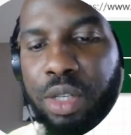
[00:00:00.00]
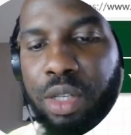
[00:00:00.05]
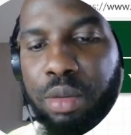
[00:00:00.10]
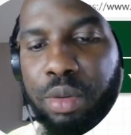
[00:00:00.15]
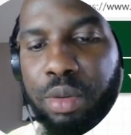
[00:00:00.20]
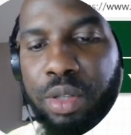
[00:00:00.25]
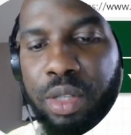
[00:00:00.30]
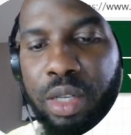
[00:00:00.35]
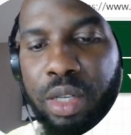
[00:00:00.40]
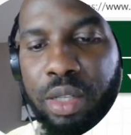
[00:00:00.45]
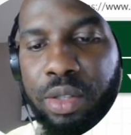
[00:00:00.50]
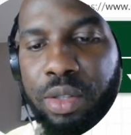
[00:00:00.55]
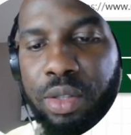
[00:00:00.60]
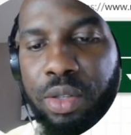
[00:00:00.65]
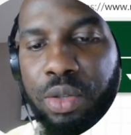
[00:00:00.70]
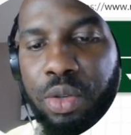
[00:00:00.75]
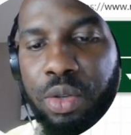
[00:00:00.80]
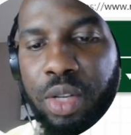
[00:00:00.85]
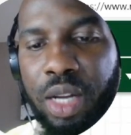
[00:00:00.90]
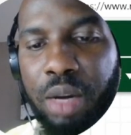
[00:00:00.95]
results.
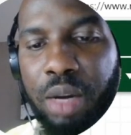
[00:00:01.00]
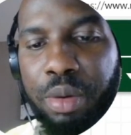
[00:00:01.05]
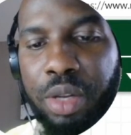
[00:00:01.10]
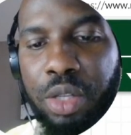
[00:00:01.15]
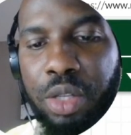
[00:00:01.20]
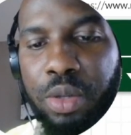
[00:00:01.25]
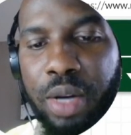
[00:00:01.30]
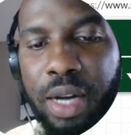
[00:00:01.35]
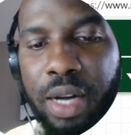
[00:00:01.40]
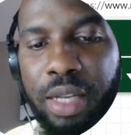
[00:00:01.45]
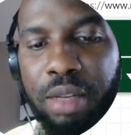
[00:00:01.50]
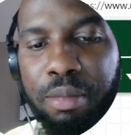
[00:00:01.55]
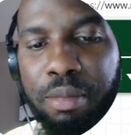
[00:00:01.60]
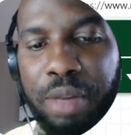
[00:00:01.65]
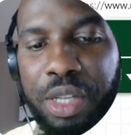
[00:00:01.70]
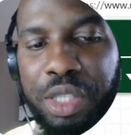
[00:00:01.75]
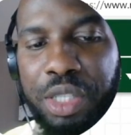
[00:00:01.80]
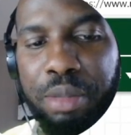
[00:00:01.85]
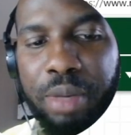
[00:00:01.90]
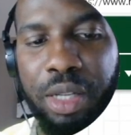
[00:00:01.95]
So now we need to add the
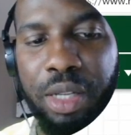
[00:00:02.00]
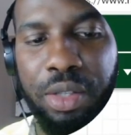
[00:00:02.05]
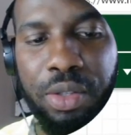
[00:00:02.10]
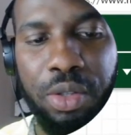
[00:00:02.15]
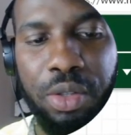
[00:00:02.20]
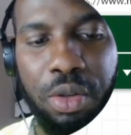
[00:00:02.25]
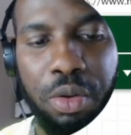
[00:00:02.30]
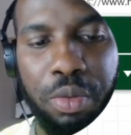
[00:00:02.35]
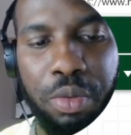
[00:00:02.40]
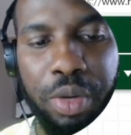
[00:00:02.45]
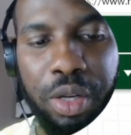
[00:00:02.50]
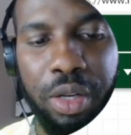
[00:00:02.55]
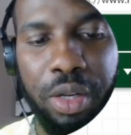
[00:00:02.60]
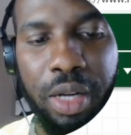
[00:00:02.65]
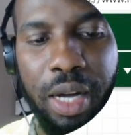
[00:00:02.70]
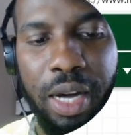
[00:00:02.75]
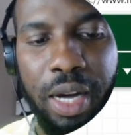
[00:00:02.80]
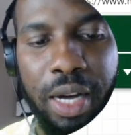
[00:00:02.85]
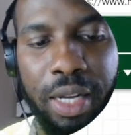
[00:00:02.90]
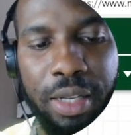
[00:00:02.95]
measurements. So we're going to
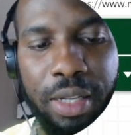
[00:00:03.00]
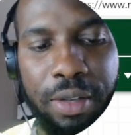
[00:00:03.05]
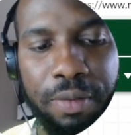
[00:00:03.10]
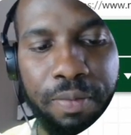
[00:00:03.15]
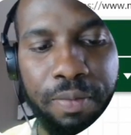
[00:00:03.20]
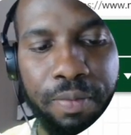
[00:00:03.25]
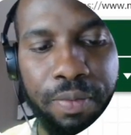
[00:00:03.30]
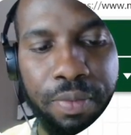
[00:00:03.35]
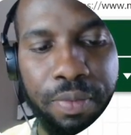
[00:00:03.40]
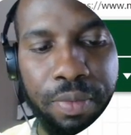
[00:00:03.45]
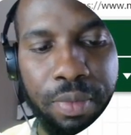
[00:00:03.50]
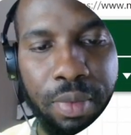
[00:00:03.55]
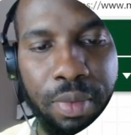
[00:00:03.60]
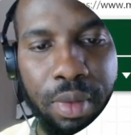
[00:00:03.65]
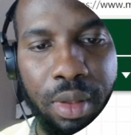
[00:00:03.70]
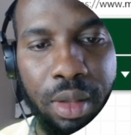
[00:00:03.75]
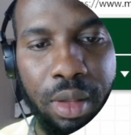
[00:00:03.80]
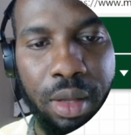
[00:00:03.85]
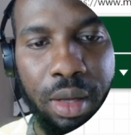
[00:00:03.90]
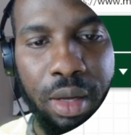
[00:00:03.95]
add,
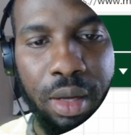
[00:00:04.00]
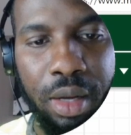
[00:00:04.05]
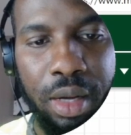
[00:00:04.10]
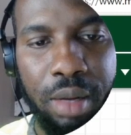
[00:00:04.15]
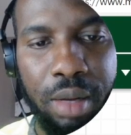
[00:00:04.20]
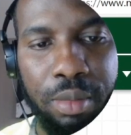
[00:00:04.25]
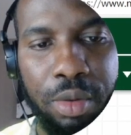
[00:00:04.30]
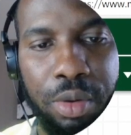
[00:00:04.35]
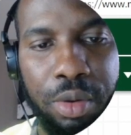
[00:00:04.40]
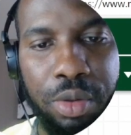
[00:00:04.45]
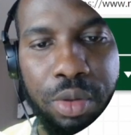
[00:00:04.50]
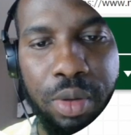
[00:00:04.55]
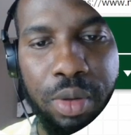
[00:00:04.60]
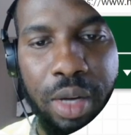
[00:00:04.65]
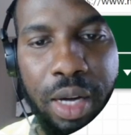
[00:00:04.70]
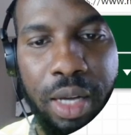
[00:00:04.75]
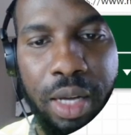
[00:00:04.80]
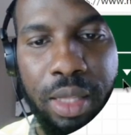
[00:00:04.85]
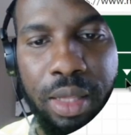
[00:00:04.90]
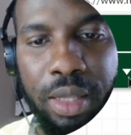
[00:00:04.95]
I'm going to
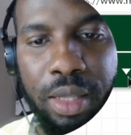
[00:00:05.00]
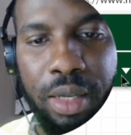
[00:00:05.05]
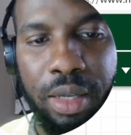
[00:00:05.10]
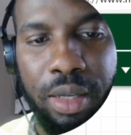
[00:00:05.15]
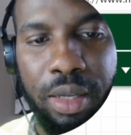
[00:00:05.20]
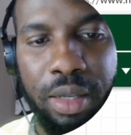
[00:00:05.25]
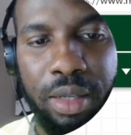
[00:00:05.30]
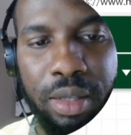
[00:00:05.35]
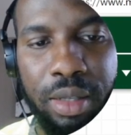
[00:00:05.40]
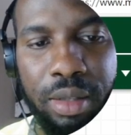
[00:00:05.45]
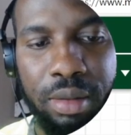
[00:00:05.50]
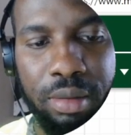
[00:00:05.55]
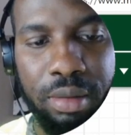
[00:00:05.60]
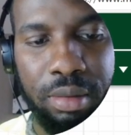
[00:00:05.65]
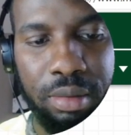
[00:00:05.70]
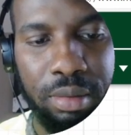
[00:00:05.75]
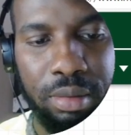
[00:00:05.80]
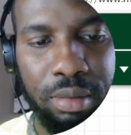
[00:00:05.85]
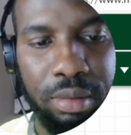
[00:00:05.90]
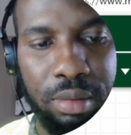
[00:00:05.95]
add the
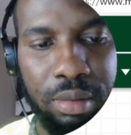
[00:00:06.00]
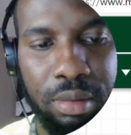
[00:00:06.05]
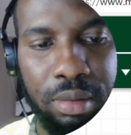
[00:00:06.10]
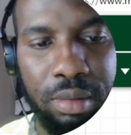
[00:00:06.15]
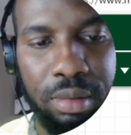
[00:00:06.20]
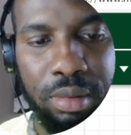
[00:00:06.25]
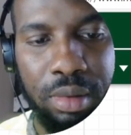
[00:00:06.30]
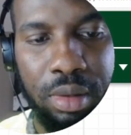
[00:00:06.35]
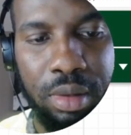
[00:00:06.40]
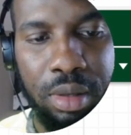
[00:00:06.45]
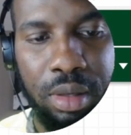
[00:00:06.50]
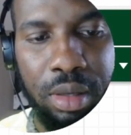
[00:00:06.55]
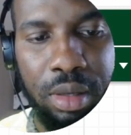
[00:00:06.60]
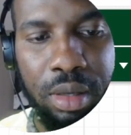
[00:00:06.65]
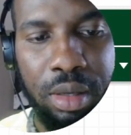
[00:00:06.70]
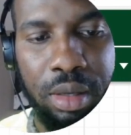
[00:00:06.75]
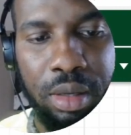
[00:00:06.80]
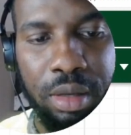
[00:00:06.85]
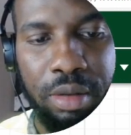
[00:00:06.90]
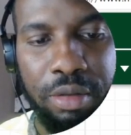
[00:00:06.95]

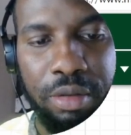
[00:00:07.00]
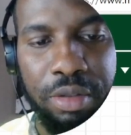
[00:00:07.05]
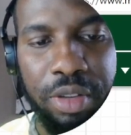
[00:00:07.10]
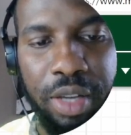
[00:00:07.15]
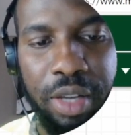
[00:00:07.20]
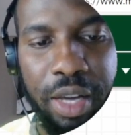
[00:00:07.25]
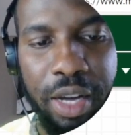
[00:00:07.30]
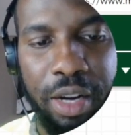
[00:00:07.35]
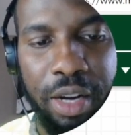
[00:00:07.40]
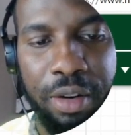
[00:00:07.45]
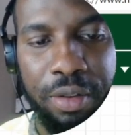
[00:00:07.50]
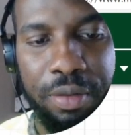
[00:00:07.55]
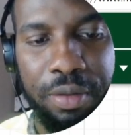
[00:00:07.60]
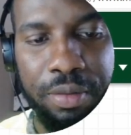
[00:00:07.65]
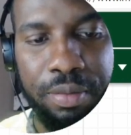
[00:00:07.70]
V here.